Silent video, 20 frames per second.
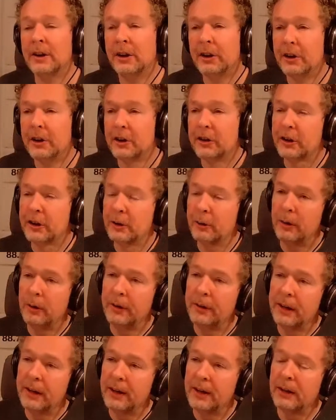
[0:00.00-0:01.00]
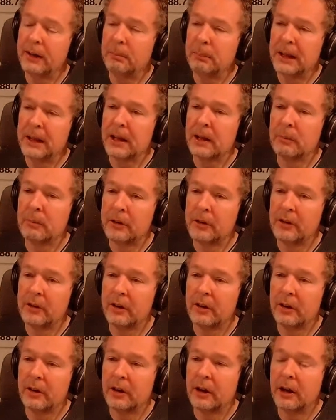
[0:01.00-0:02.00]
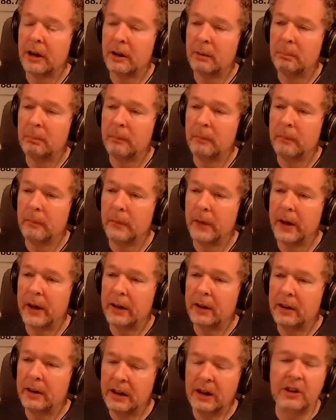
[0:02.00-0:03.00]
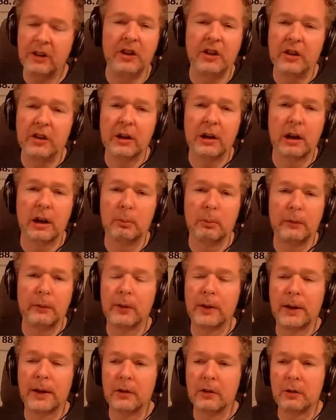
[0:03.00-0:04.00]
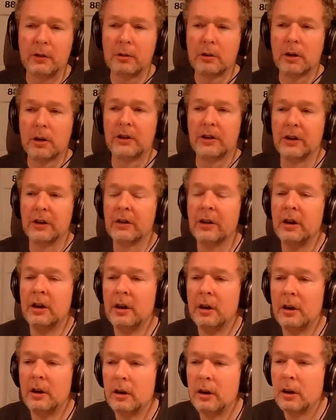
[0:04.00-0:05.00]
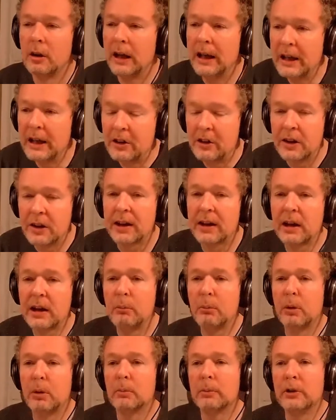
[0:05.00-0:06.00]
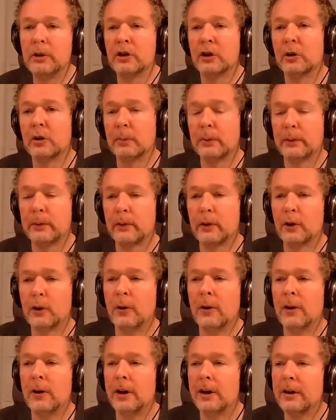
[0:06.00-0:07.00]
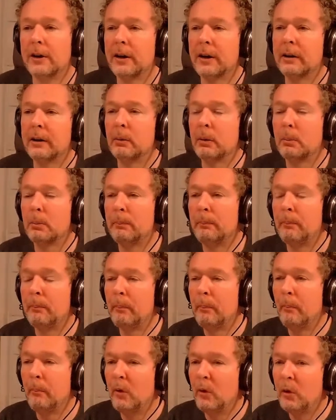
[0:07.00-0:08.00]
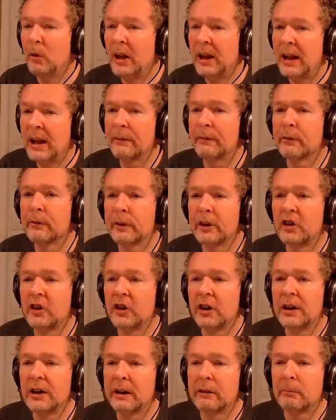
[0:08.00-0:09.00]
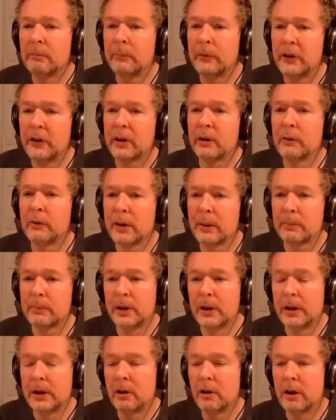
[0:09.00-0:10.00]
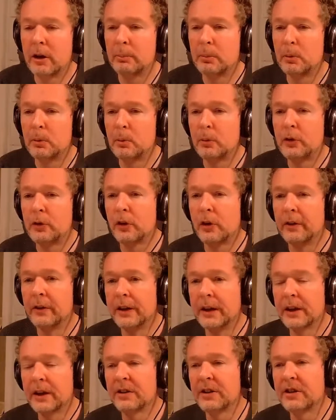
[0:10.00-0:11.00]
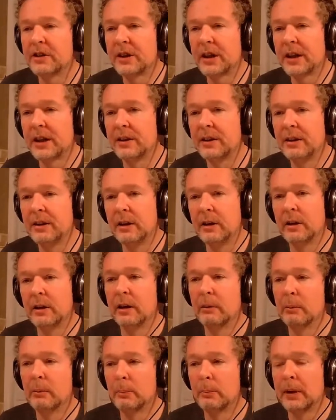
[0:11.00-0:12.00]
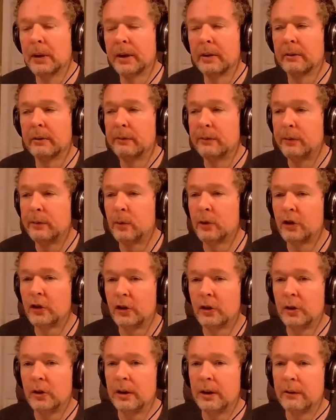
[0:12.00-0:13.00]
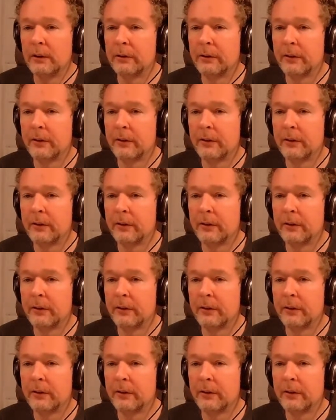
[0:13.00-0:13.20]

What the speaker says: So there then becomes, this is a global financial crisis. Exactly what we saw before. They were leveraging themselves up to the eyeballs on the understanding that they would make a fortune if